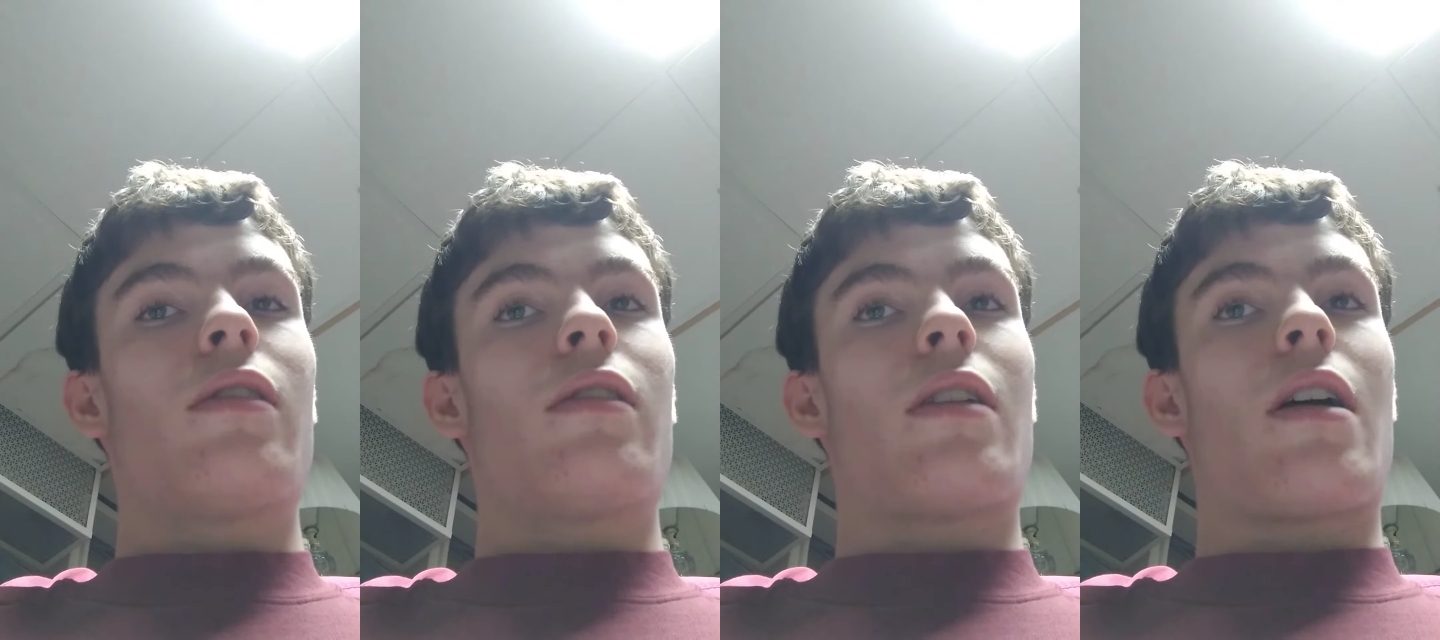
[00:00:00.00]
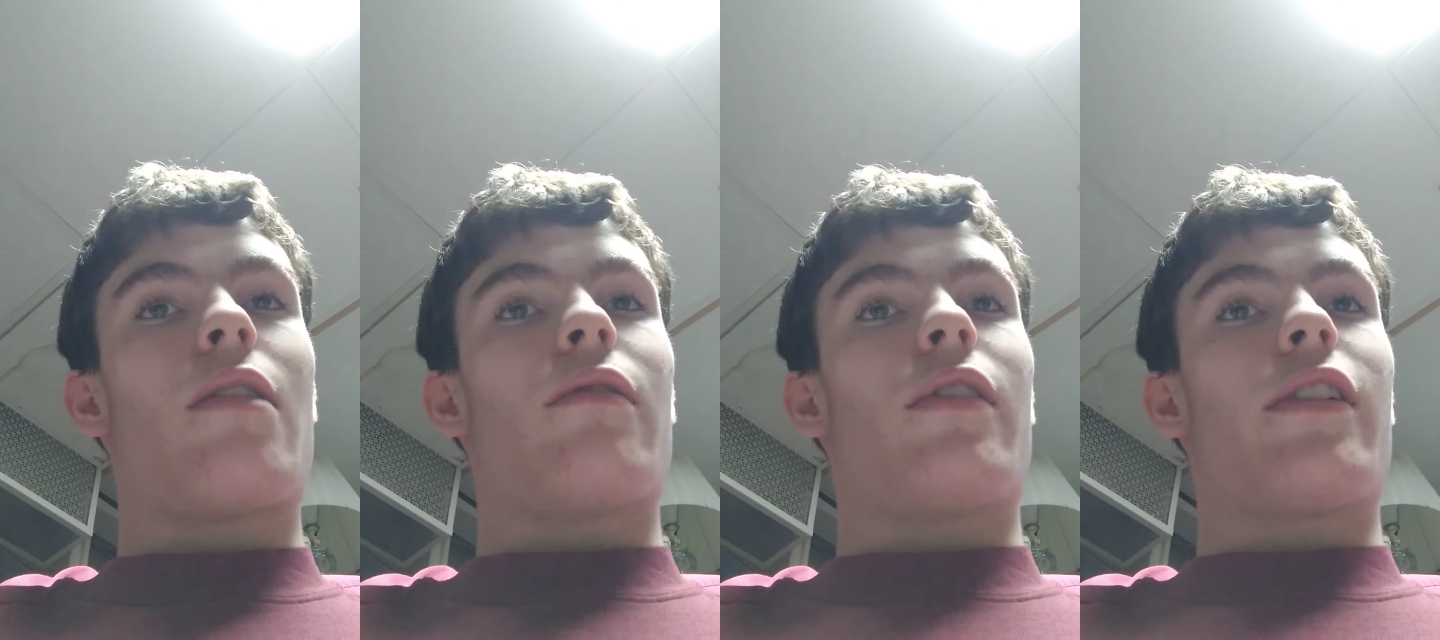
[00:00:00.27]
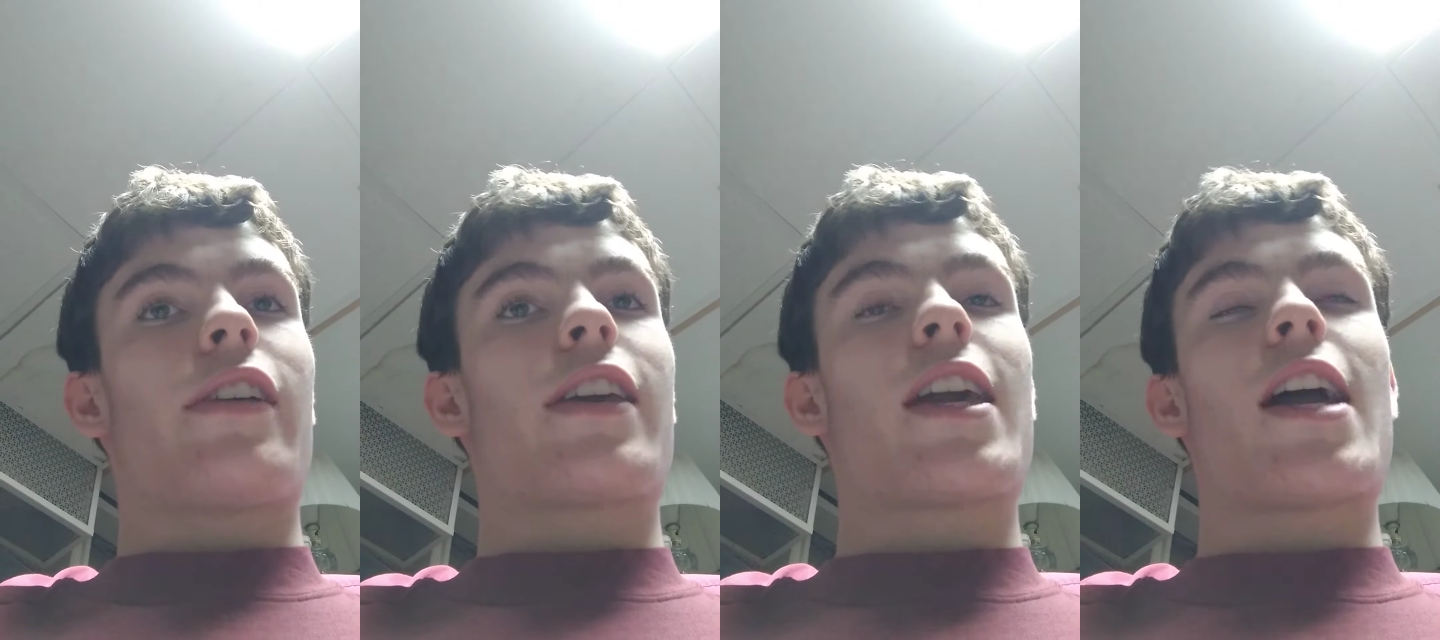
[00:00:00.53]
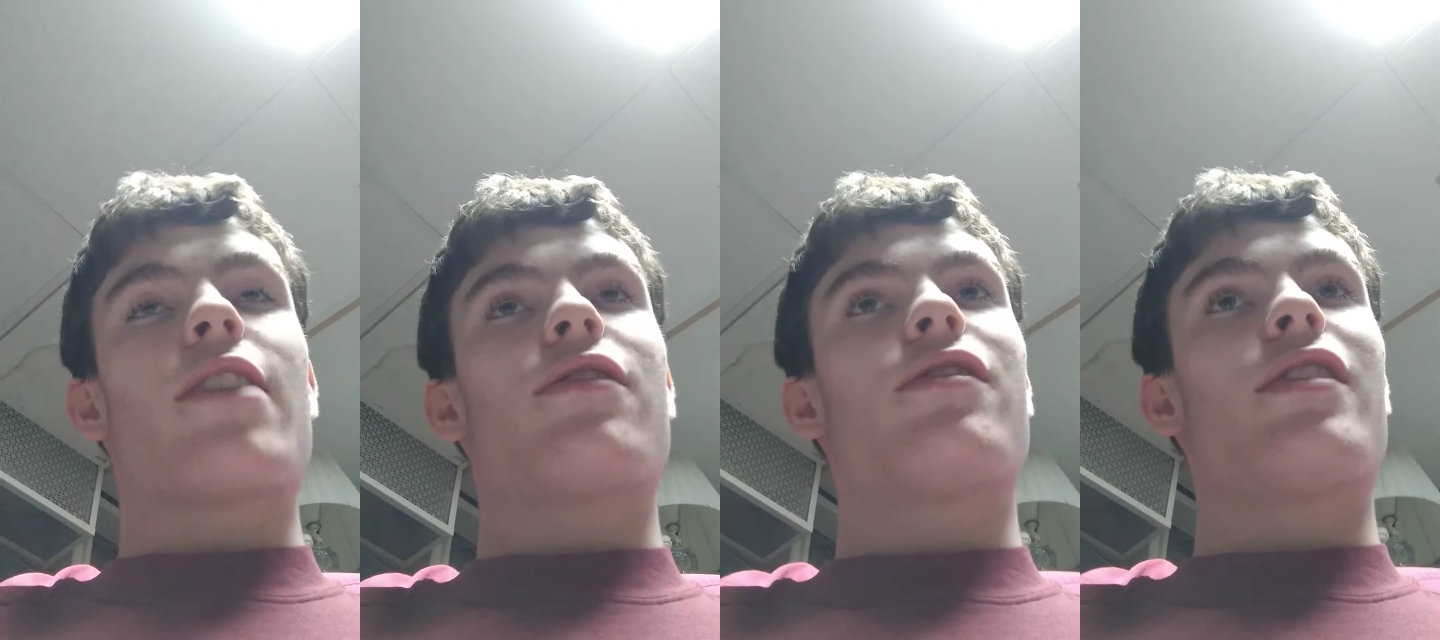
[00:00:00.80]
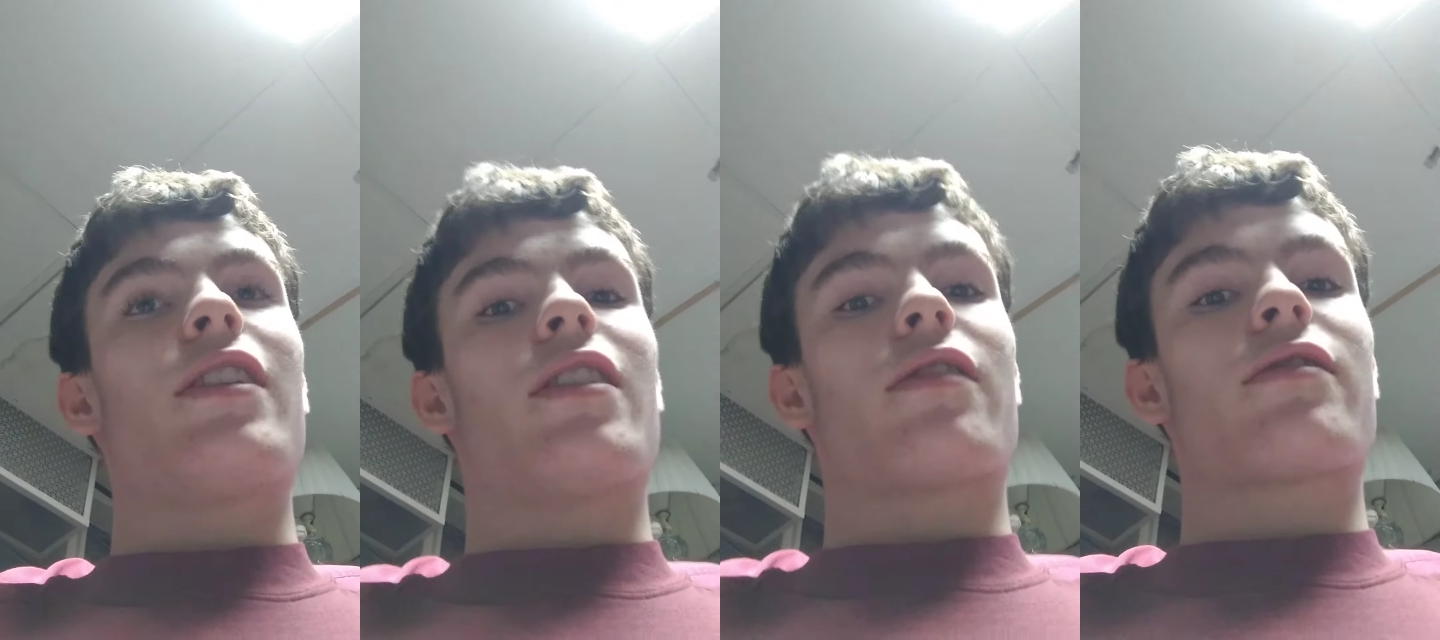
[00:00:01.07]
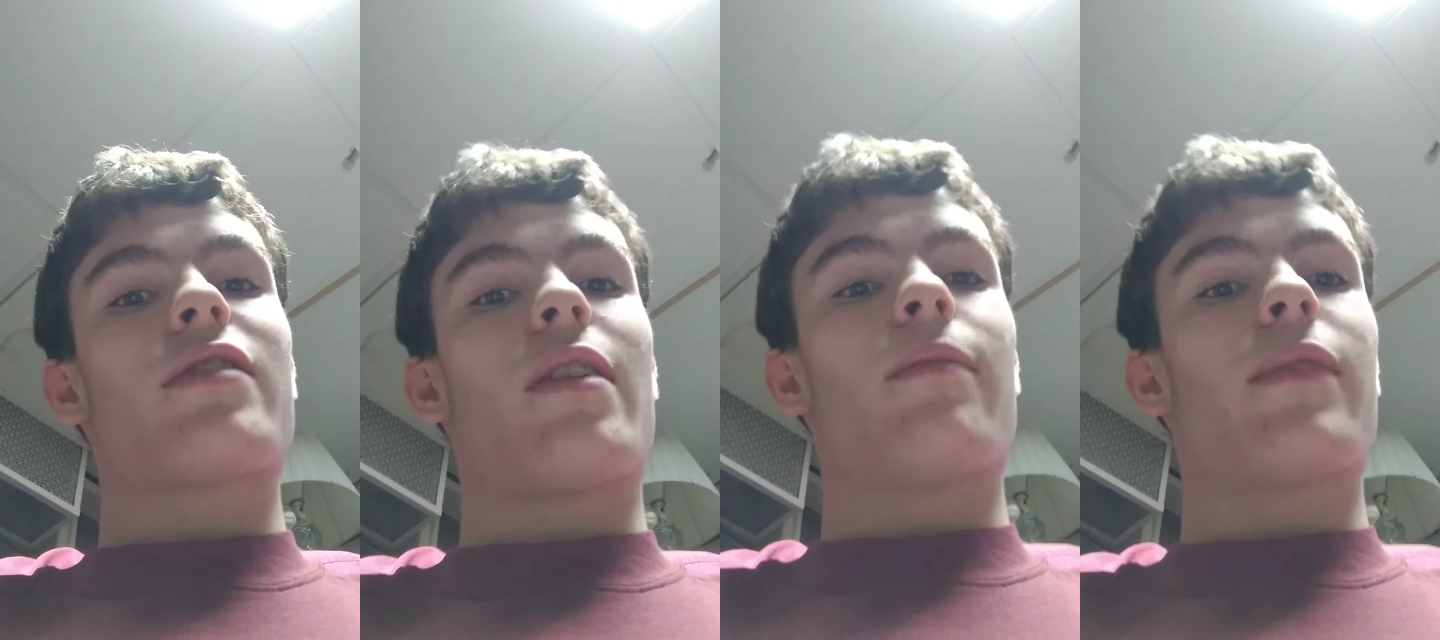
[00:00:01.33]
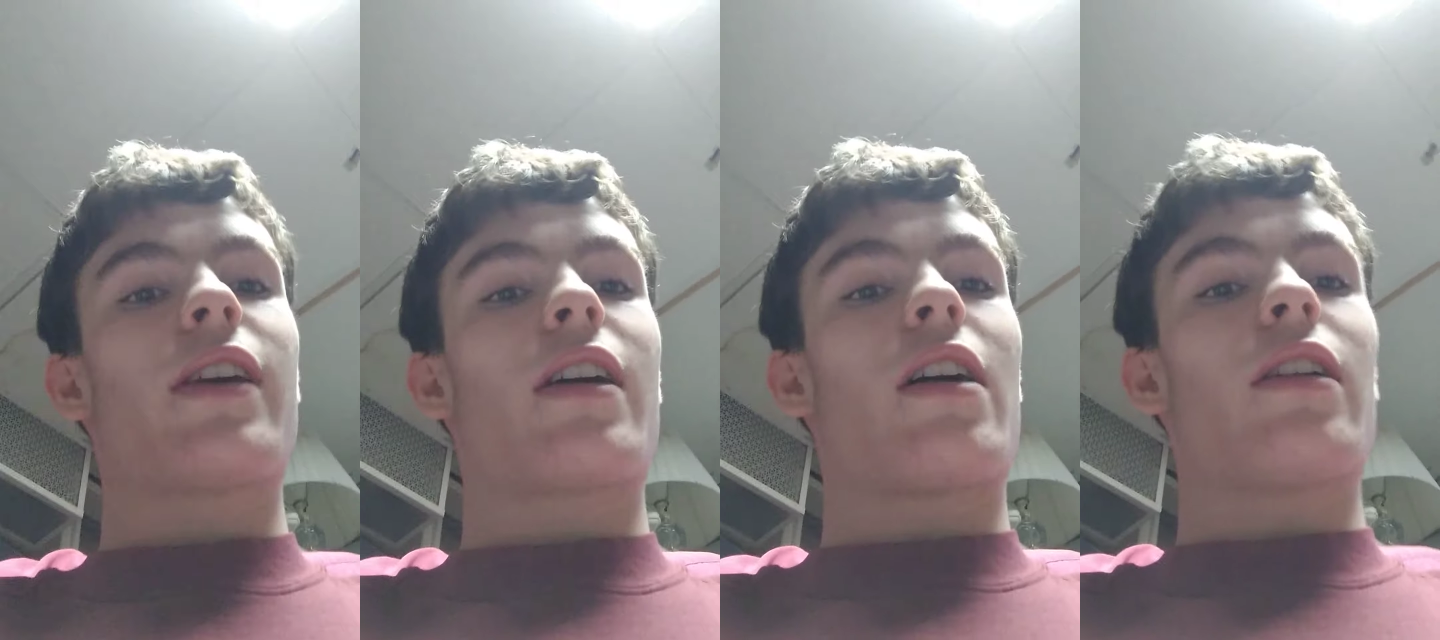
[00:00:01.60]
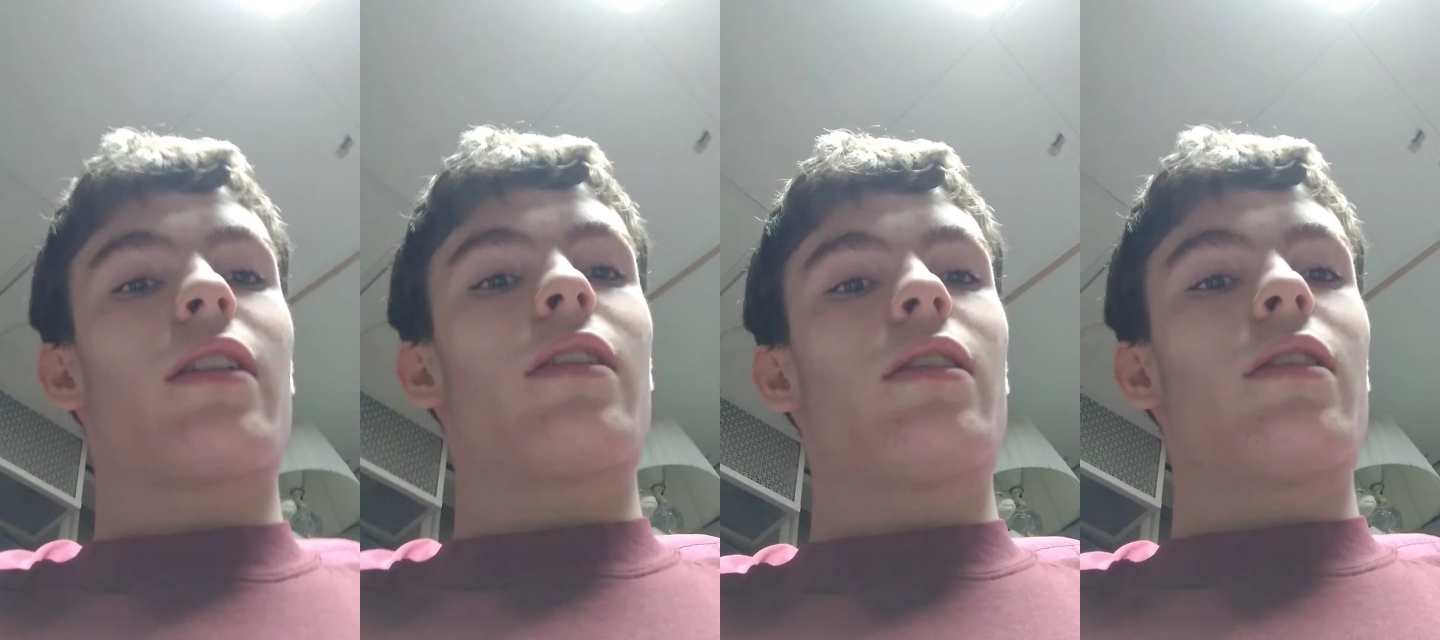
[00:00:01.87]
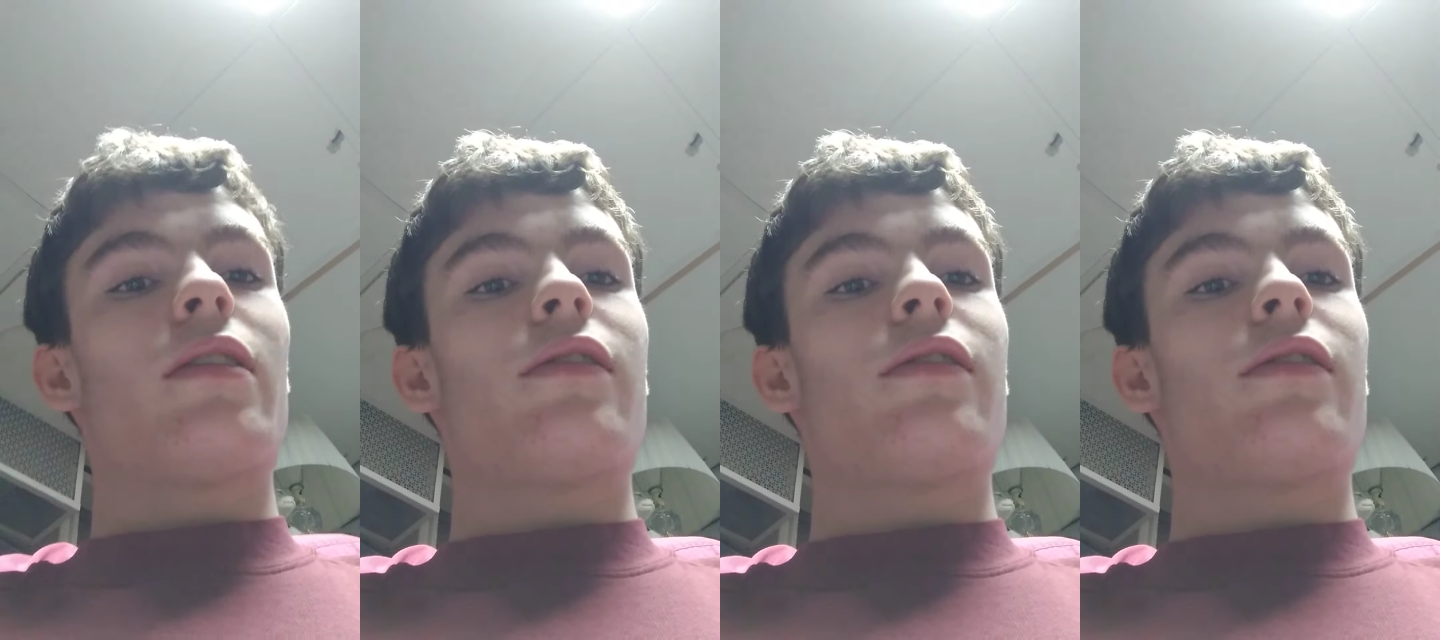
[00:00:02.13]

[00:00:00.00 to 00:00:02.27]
I don't know, you can't see or something, I